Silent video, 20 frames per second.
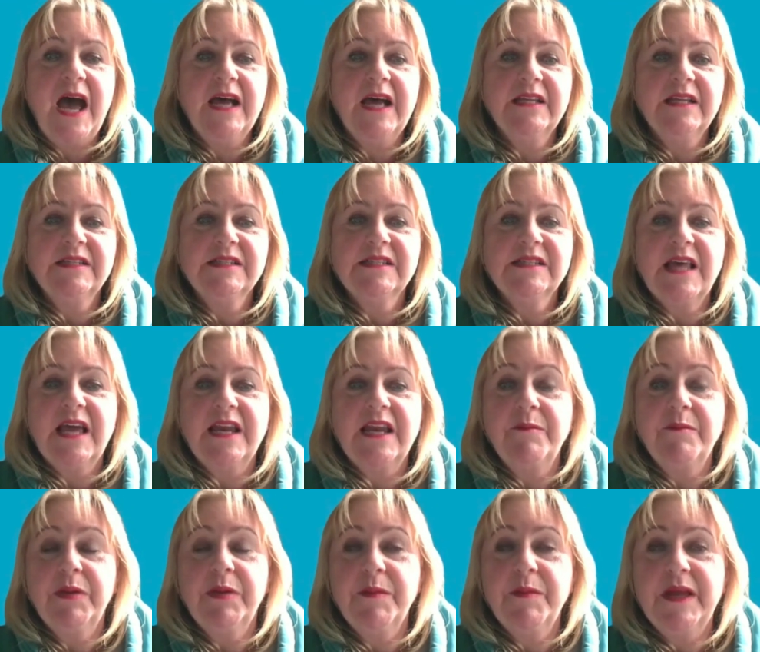And then
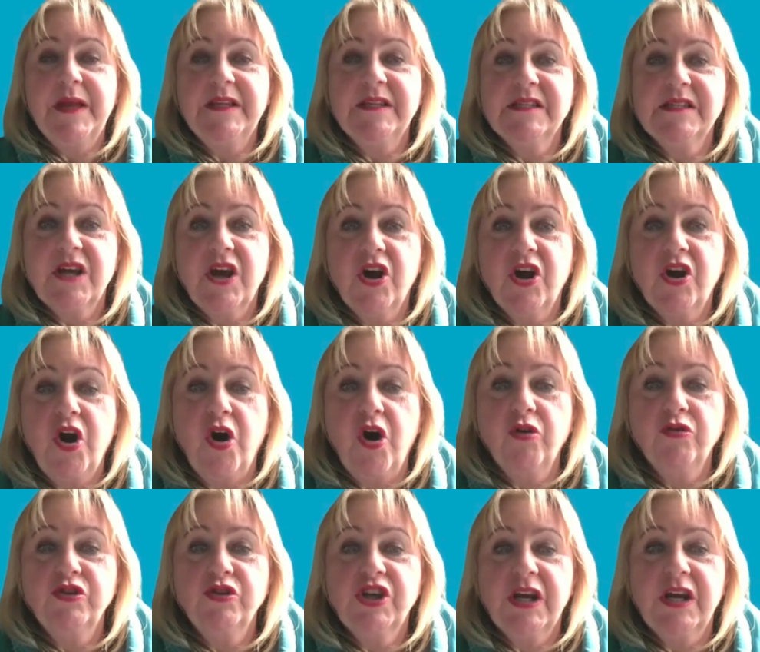implement a
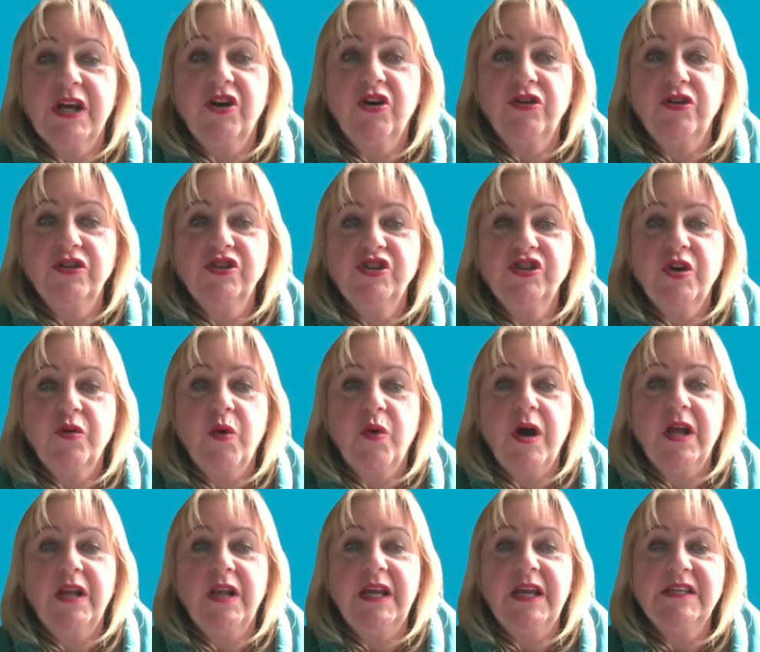coaching culture
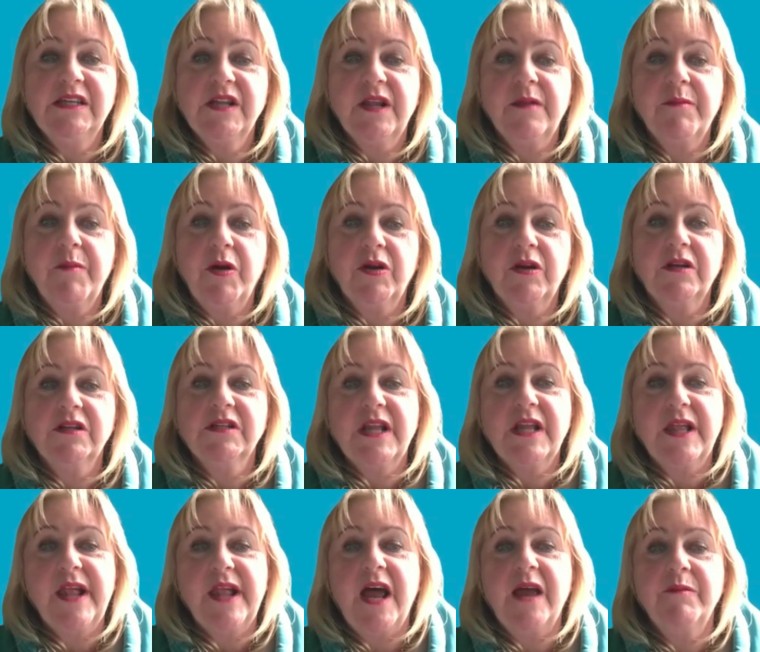where leaders model
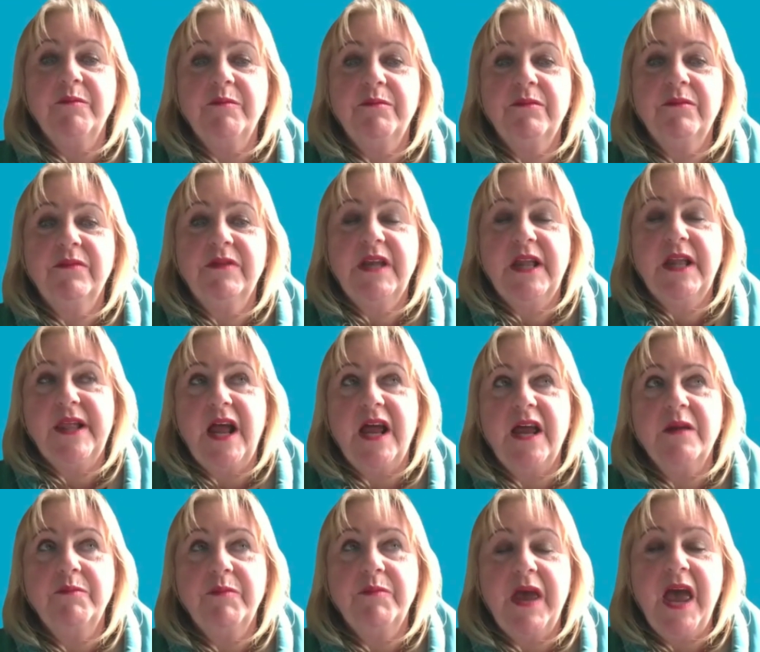
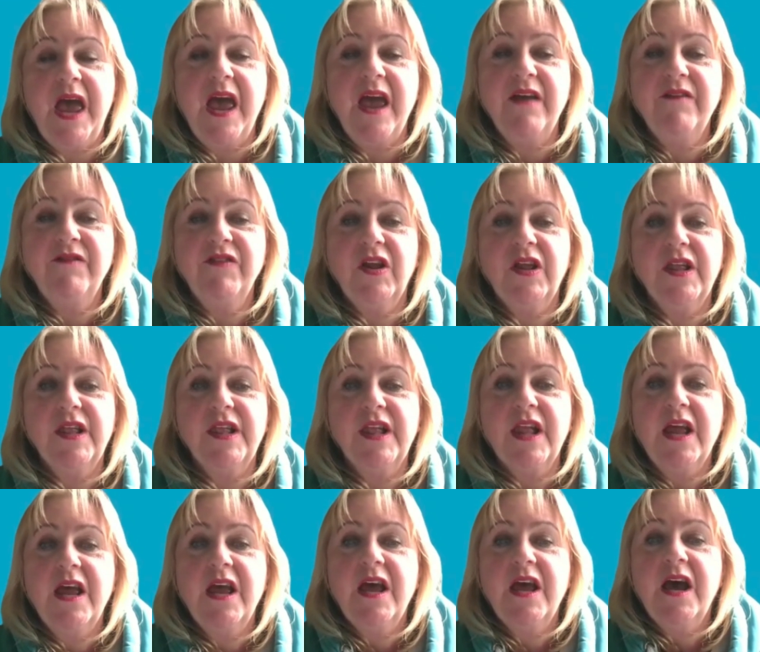desired
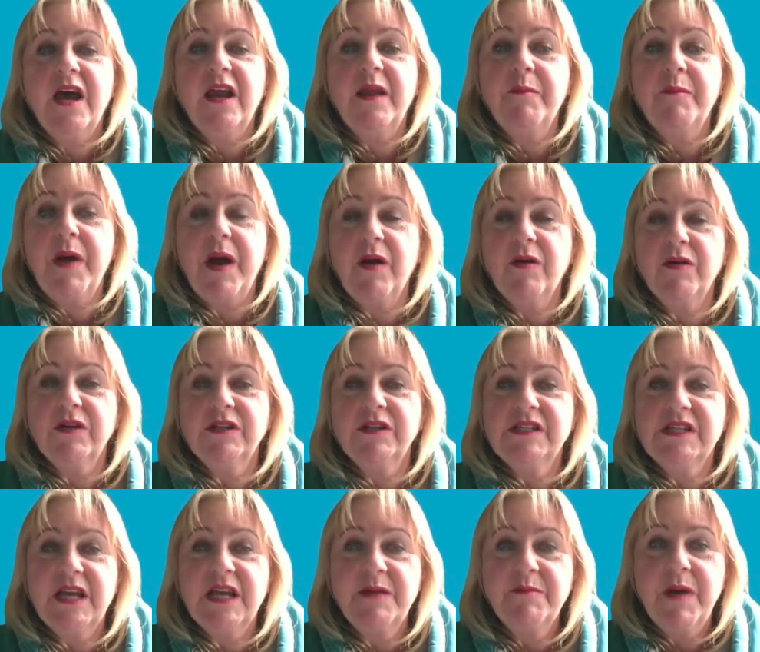behaviors and empower
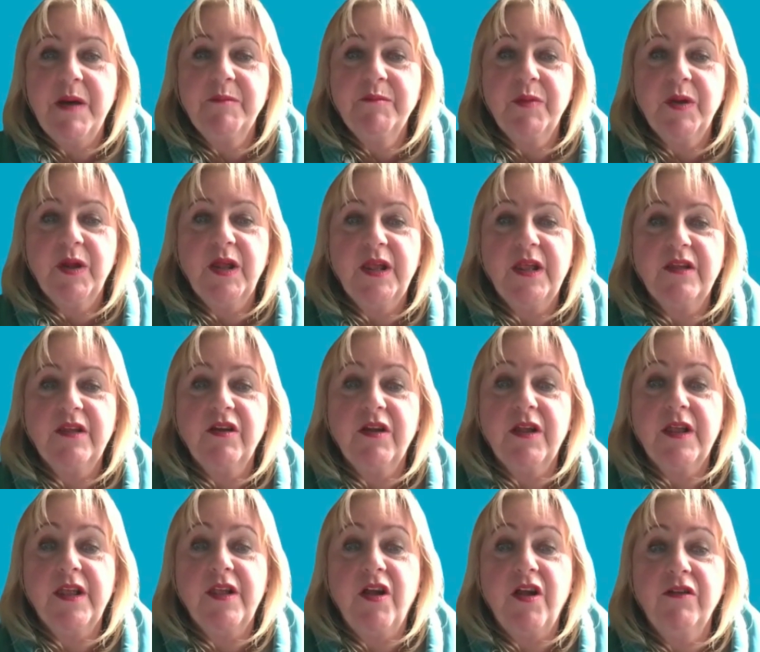team members
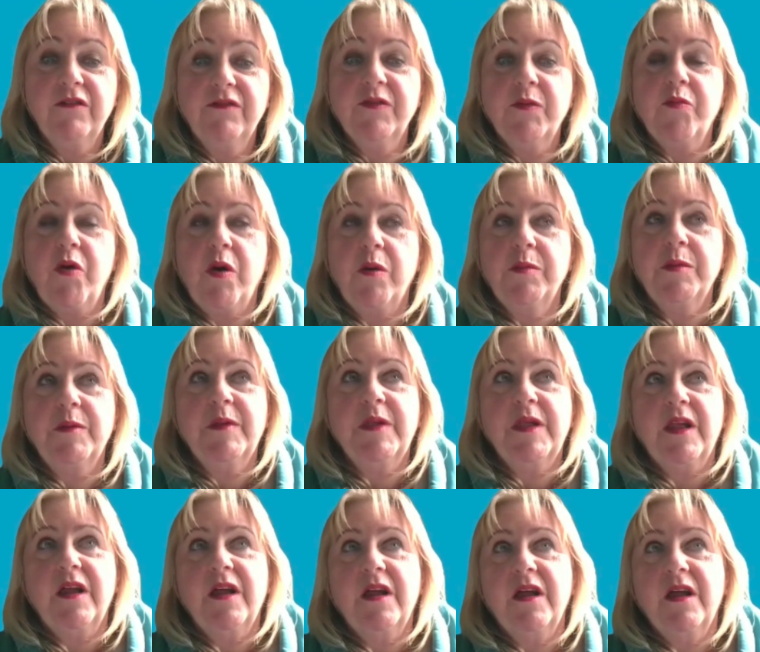to solve the
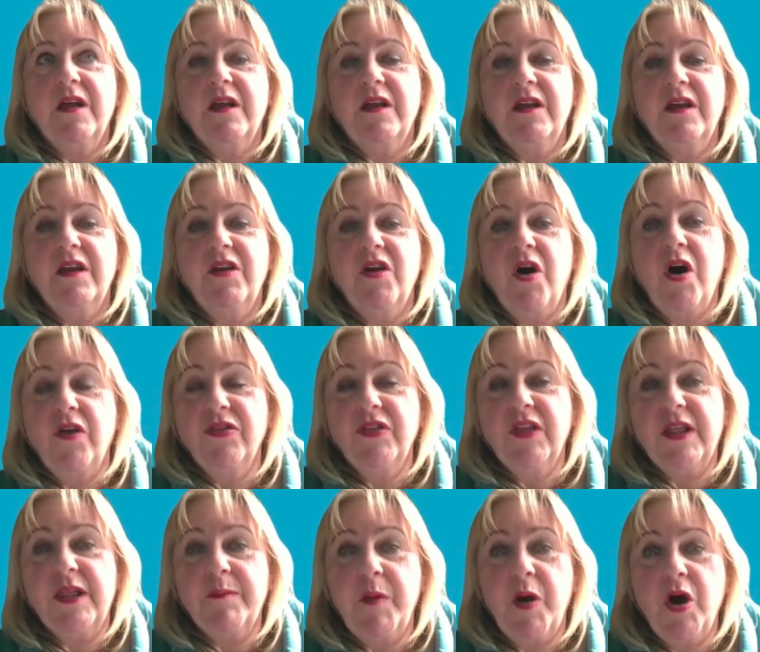problems, on
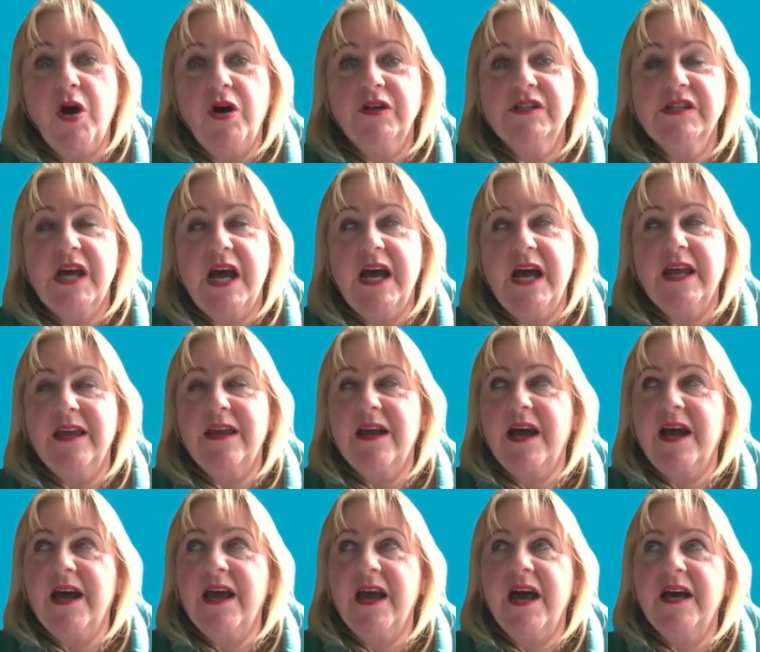the spot. I